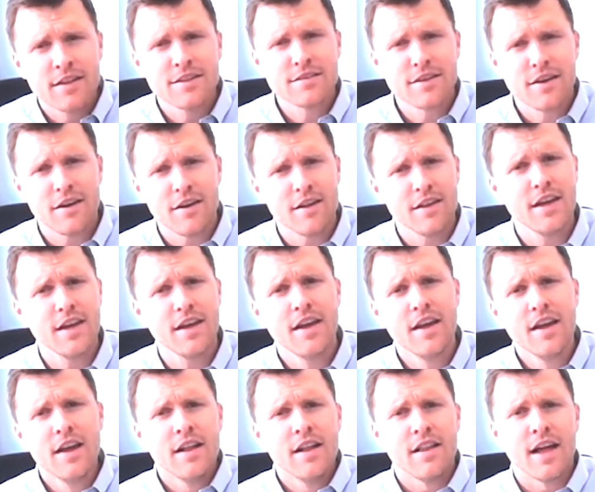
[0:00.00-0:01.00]
let's call
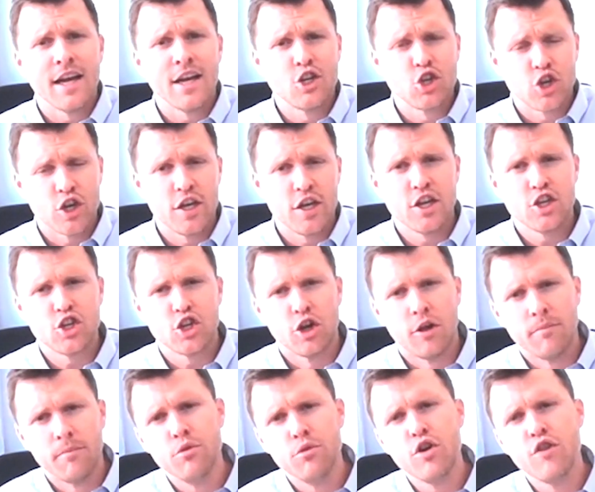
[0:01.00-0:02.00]
it,
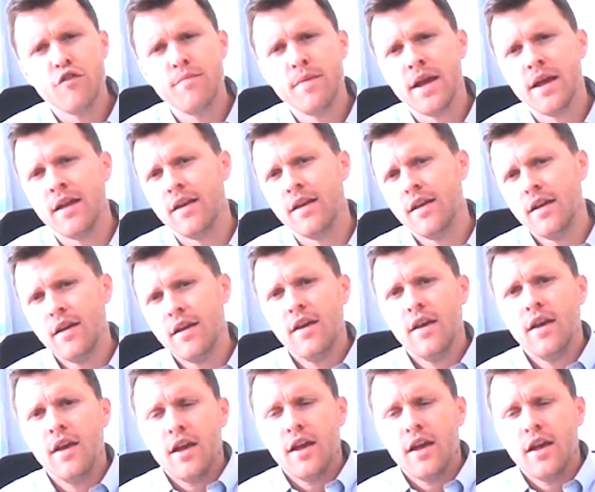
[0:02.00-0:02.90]
traditional movement,